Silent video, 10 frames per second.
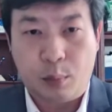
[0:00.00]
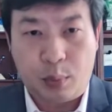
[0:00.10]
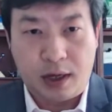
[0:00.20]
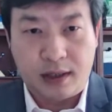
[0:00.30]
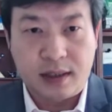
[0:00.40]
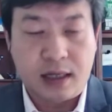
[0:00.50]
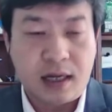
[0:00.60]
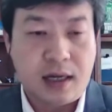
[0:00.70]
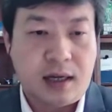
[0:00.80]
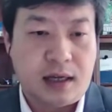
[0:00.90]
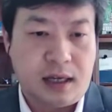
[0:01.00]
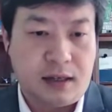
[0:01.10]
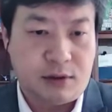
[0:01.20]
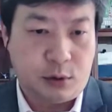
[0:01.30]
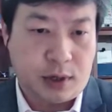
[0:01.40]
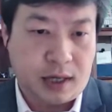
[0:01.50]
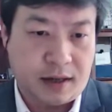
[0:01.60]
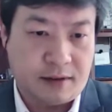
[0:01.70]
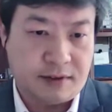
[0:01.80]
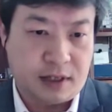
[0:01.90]
But if you
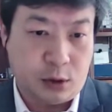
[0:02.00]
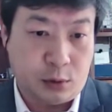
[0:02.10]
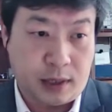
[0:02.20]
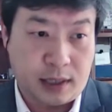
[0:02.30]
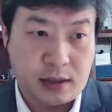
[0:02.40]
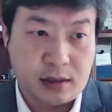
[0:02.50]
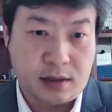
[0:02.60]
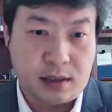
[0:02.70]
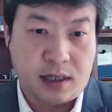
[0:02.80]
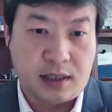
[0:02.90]
have a US